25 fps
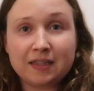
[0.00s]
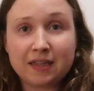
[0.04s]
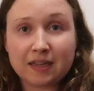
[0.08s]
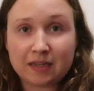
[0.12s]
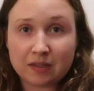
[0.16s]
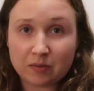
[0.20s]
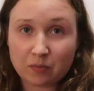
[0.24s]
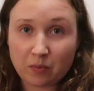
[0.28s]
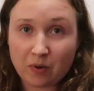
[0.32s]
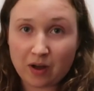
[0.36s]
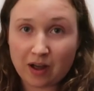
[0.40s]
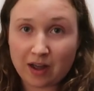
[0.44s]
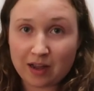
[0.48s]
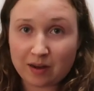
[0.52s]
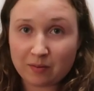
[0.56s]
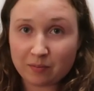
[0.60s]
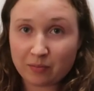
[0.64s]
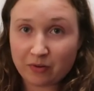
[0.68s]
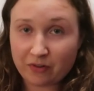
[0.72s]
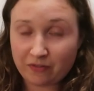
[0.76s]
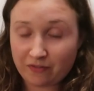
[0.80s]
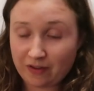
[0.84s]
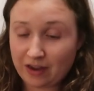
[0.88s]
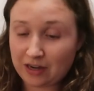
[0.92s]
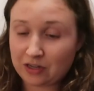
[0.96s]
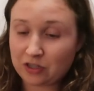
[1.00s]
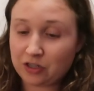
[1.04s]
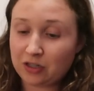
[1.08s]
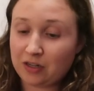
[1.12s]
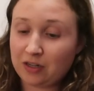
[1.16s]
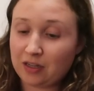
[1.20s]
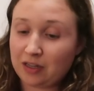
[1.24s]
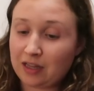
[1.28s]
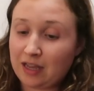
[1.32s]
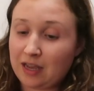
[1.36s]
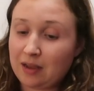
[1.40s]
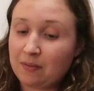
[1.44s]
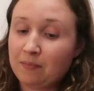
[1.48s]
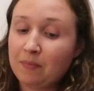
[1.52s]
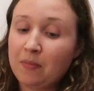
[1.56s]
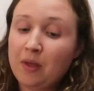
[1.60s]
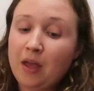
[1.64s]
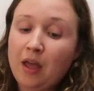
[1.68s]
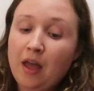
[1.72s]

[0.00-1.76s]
this wine professionally.